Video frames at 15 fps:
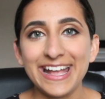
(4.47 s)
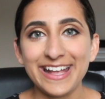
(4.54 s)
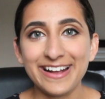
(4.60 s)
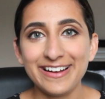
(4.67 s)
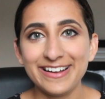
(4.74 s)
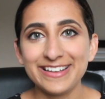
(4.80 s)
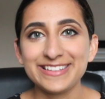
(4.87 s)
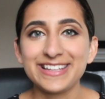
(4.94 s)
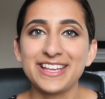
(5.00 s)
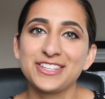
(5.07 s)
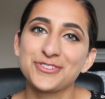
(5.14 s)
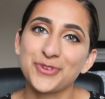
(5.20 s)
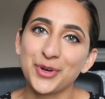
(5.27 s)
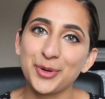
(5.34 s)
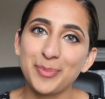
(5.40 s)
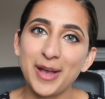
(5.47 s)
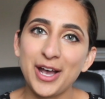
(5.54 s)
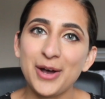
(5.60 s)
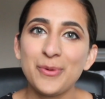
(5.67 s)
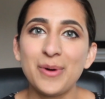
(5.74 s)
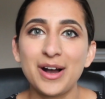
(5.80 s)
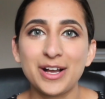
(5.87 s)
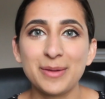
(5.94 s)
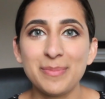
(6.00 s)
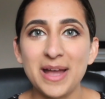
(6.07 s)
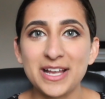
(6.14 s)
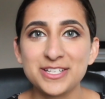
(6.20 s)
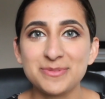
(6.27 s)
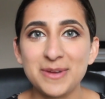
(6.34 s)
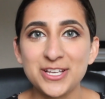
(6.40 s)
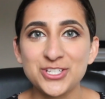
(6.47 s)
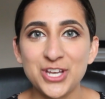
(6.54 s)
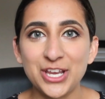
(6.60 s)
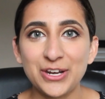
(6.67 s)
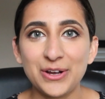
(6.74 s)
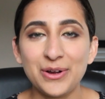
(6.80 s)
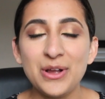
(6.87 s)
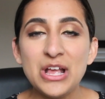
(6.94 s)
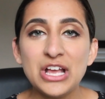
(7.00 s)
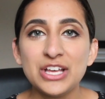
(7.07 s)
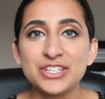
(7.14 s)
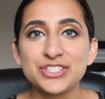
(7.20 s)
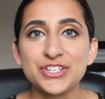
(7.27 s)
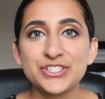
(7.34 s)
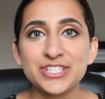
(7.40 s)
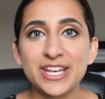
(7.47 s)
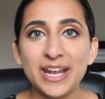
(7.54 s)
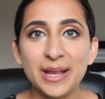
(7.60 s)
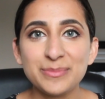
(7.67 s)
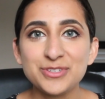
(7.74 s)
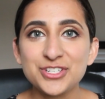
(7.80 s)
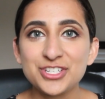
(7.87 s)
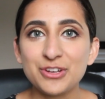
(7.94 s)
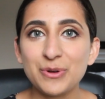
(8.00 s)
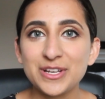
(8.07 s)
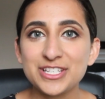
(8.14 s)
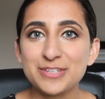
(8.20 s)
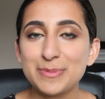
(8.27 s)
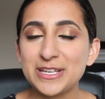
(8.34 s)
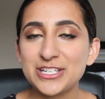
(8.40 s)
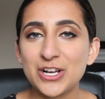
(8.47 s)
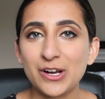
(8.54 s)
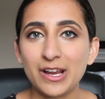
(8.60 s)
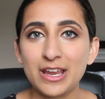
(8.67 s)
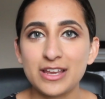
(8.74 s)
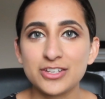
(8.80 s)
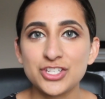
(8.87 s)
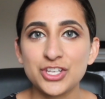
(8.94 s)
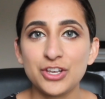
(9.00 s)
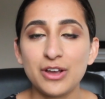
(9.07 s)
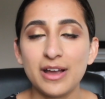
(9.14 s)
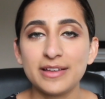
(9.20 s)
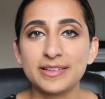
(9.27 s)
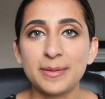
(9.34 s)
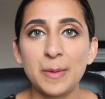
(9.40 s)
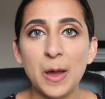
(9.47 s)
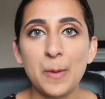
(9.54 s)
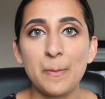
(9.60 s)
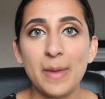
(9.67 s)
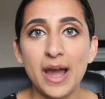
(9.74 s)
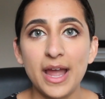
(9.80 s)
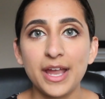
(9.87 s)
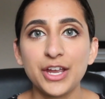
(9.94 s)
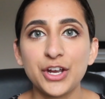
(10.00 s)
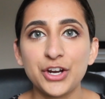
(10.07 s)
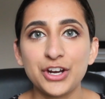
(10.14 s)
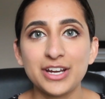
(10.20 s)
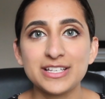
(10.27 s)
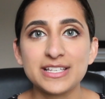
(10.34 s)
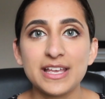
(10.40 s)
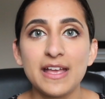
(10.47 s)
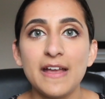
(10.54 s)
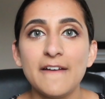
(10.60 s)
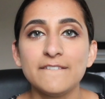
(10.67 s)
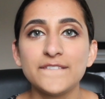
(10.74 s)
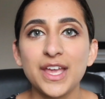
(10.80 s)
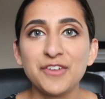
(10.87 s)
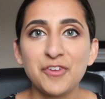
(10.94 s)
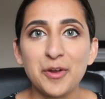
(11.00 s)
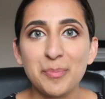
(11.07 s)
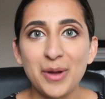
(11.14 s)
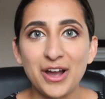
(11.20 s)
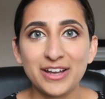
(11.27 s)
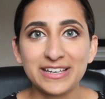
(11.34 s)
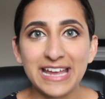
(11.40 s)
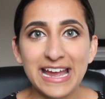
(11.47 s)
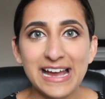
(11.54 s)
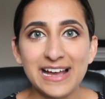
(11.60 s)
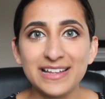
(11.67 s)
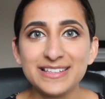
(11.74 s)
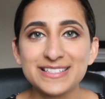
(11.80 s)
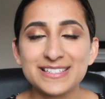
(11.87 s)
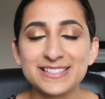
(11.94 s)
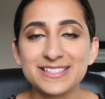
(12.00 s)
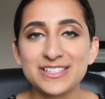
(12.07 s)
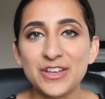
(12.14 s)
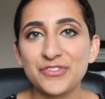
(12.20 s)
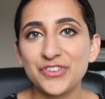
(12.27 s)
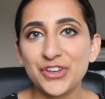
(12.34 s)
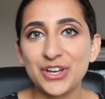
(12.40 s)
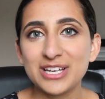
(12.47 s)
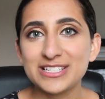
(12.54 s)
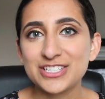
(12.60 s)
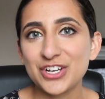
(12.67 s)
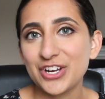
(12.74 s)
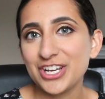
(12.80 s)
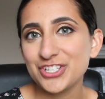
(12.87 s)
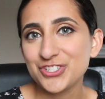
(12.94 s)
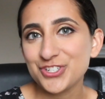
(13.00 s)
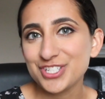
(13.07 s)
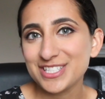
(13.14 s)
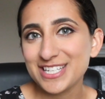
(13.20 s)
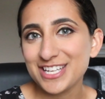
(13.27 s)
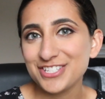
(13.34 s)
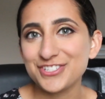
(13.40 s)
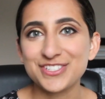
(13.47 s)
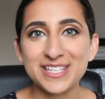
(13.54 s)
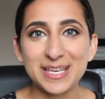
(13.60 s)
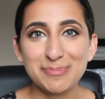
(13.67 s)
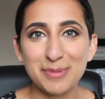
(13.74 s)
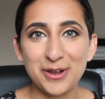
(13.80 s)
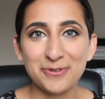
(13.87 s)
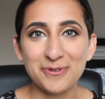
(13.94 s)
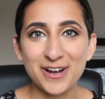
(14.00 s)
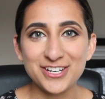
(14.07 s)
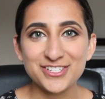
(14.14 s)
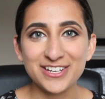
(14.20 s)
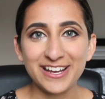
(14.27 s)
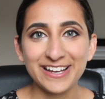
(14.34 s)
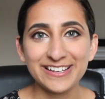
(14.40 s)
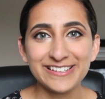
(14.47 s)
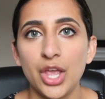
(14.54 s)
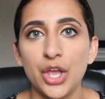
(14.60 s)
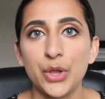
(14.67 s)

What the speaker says: guys, it's Ruba. Welcome back to my channel. So today I'm just going to be talking to you guys about my current favorite podcast. So if you guys are interested, just keep on watching.